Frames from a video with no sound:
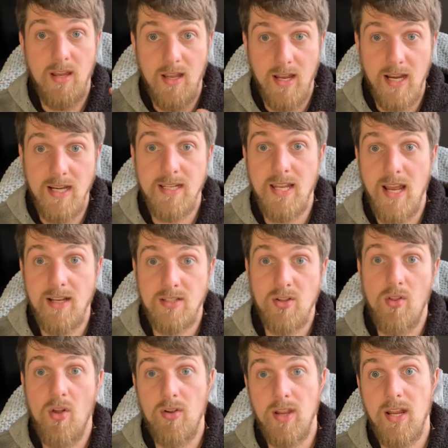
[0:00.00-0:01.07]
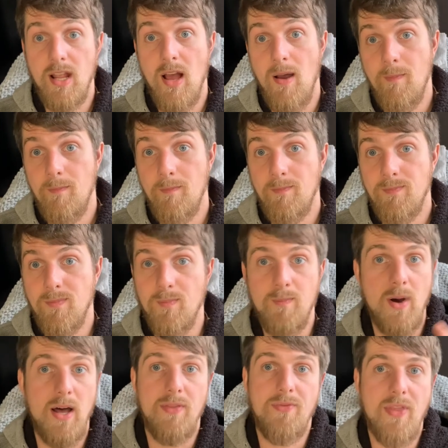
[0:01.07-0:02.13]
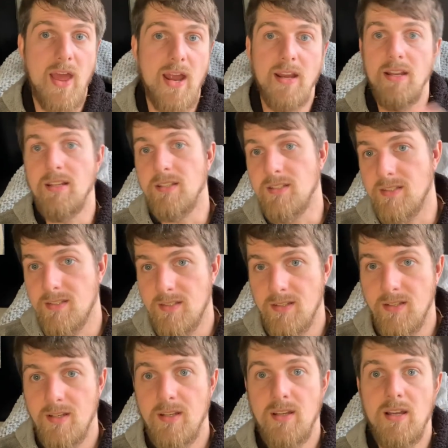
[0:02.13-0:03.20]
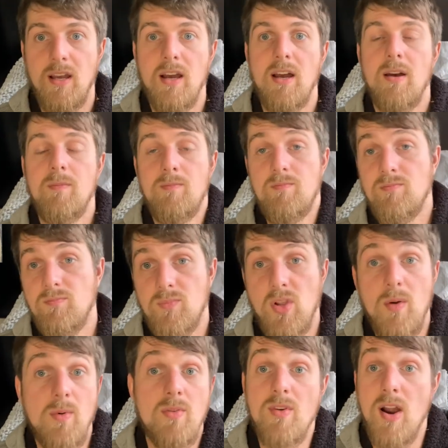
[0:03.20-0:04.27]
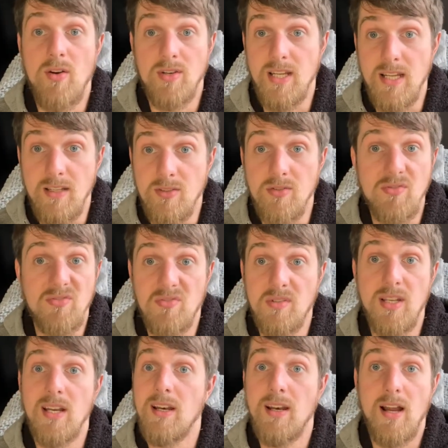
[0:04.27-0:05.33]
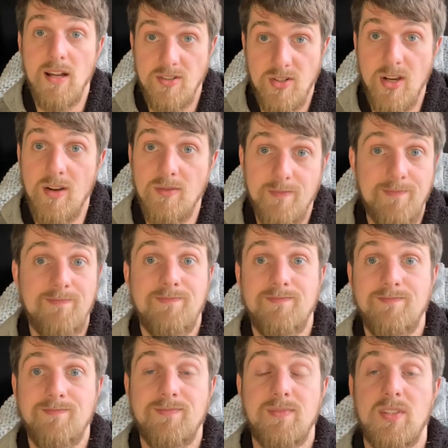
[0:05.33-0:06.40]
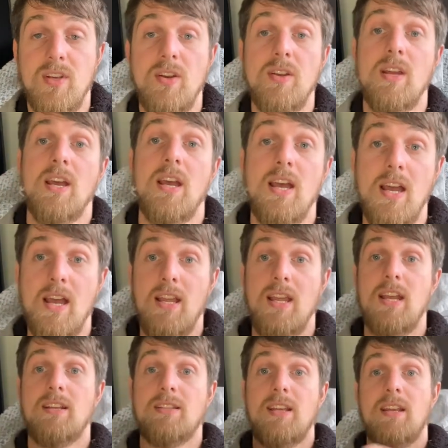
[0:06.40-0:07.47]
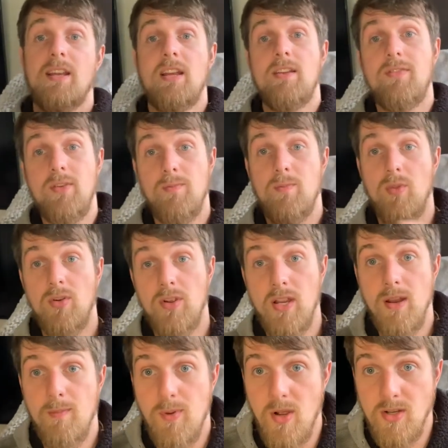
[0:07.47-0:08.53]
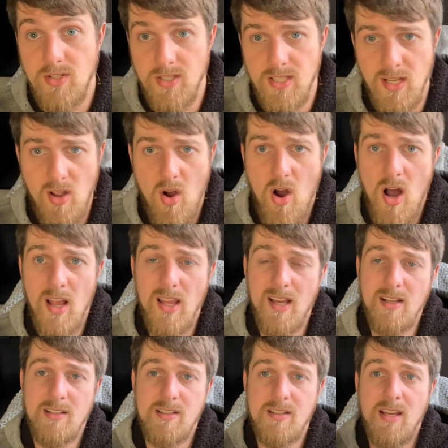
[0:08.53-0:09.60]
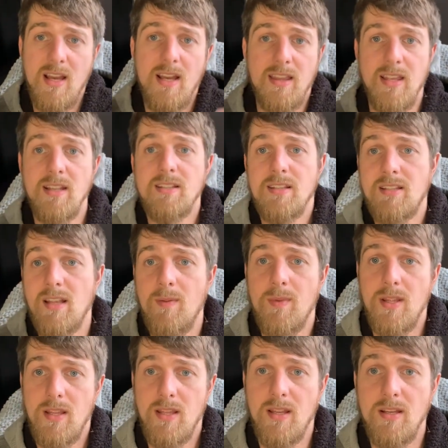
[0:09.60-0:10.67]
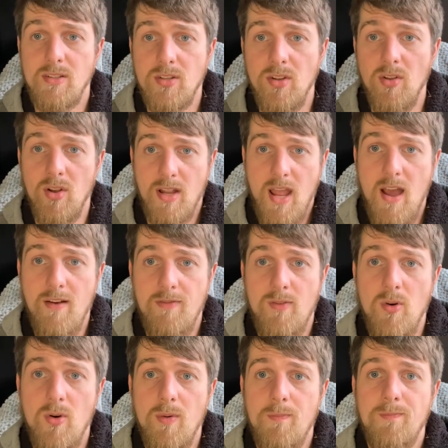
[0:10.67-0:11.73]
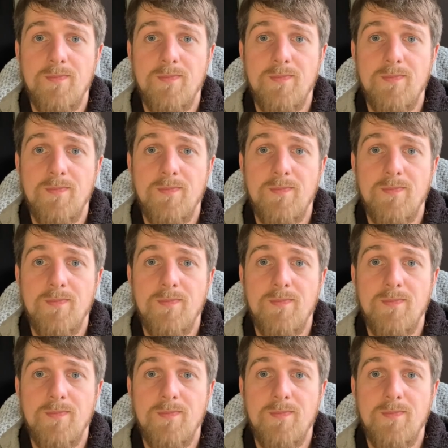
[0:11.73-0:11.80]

intakes clogging up, but that is common rail diesels in a nutshell. So yes, if you're looking at purchasing a Hilux, these are some of the things to look out for.